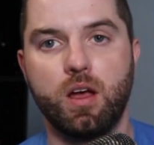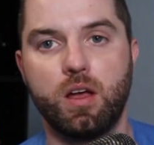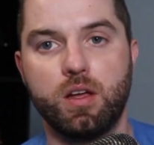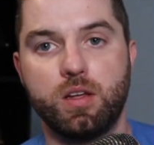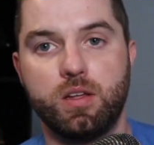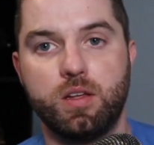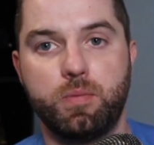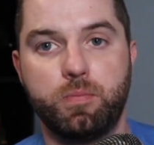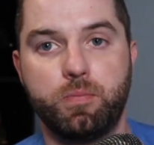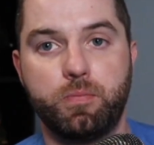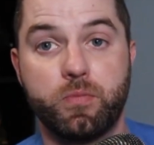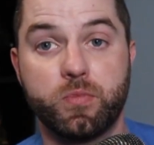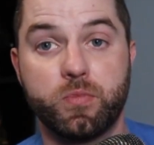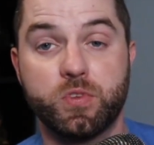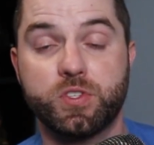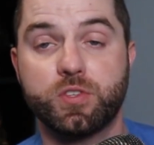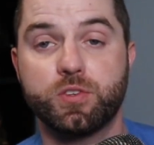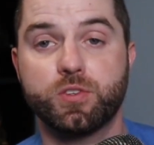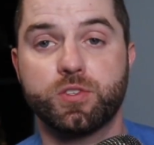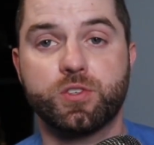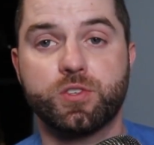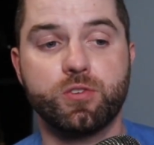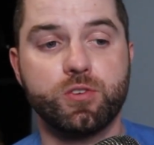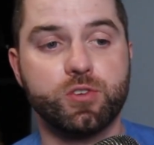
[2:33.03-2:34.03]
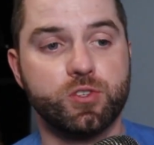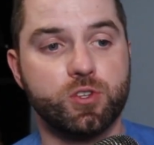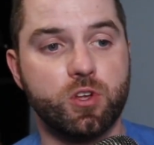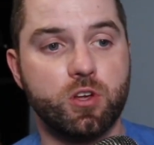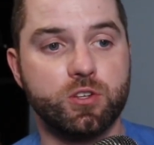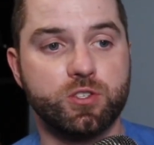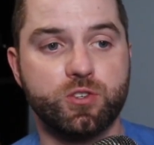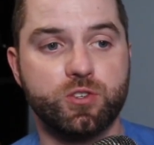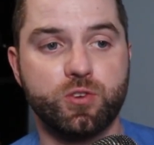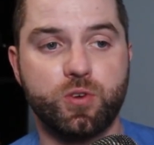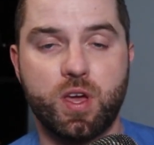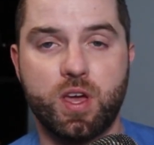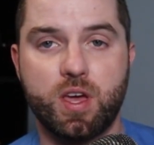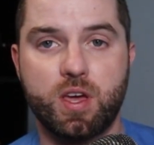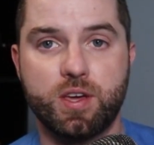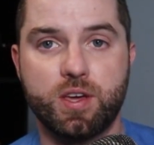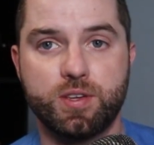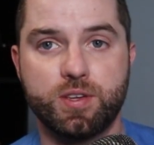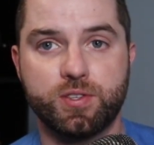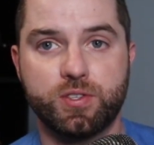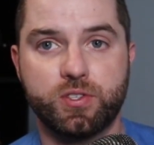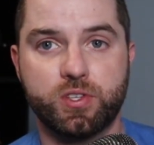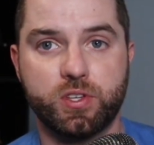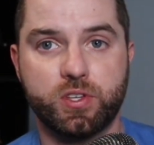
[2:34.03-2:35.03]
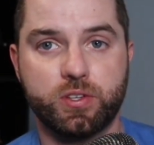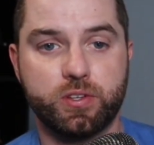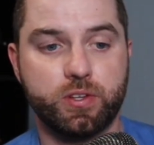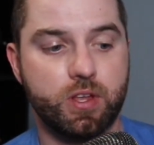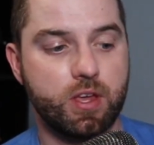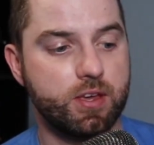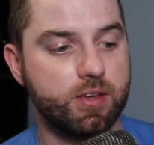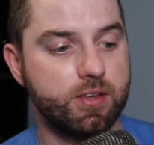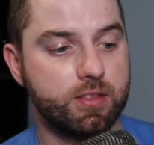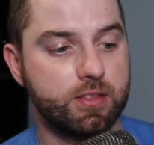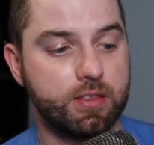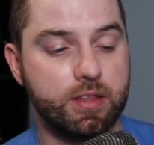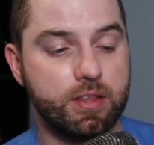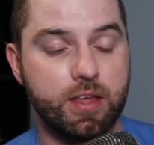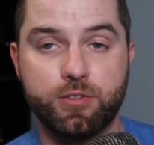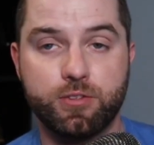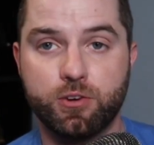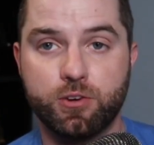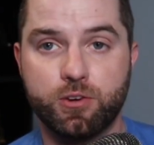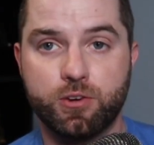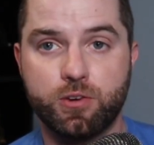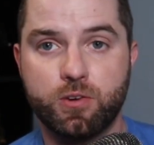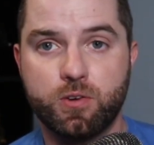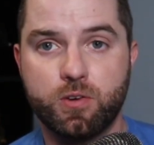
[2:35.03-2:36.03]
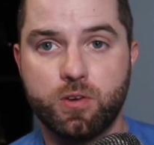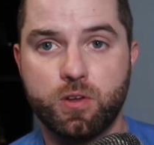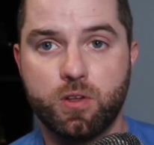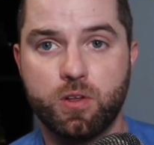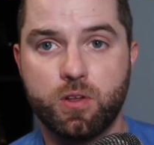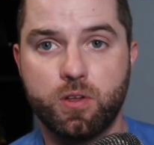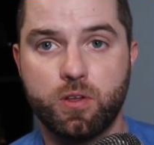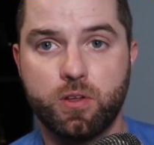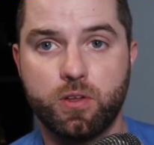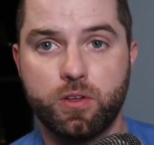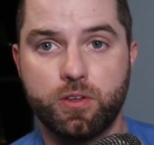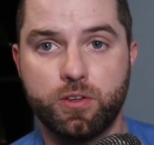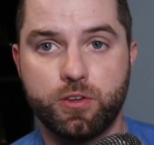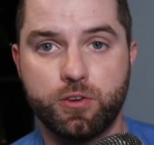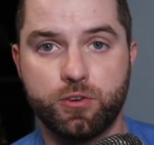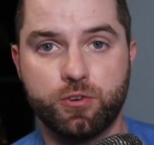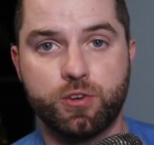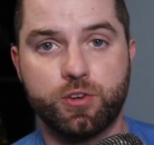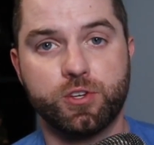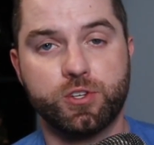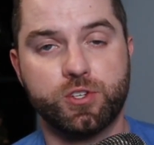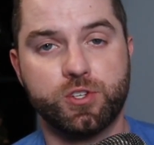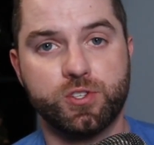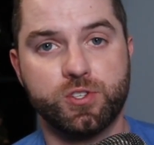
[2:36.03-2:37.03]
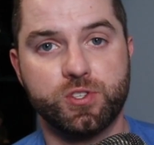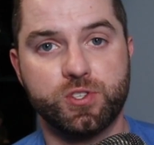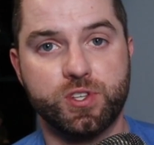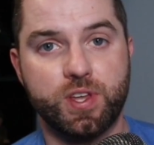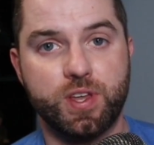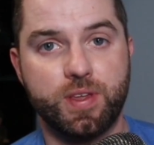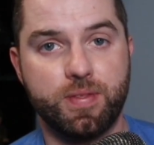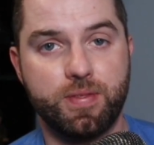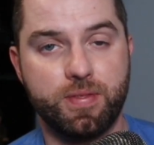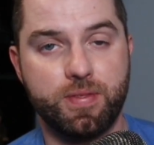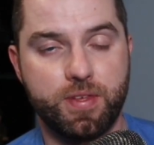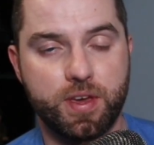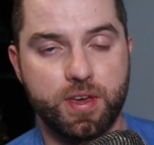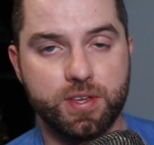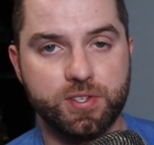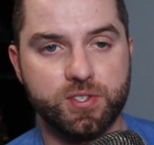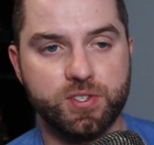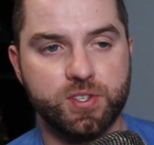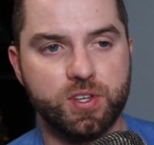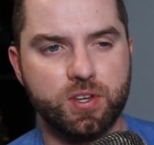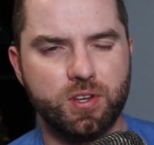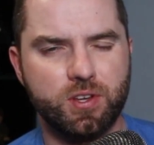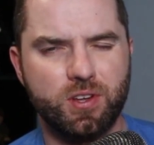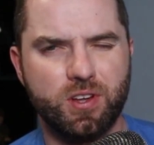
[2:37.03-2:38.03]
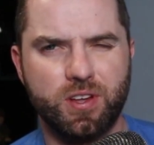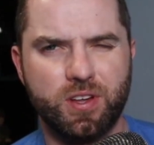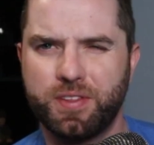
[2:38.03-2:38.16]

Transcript: SteelSeries also has leather ear cushions that they sell.